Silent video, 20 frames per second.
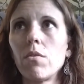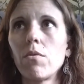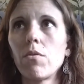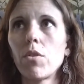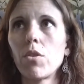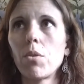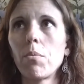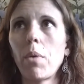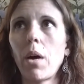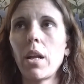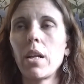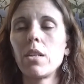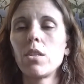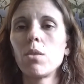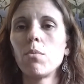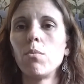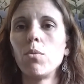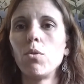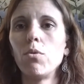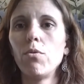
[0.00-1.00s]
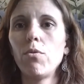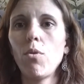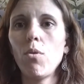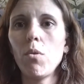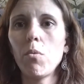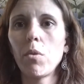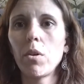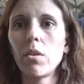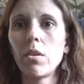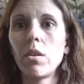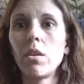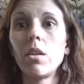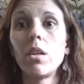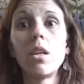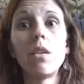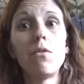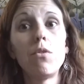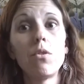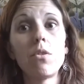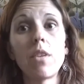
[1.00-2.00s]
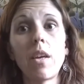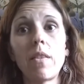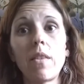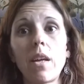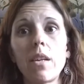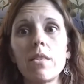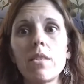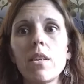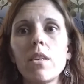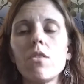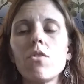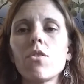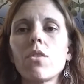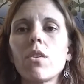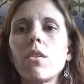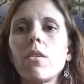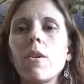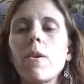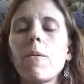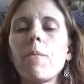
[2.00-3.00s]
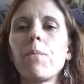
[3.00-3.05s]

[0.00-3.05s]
for your body to move forward if you set that intention.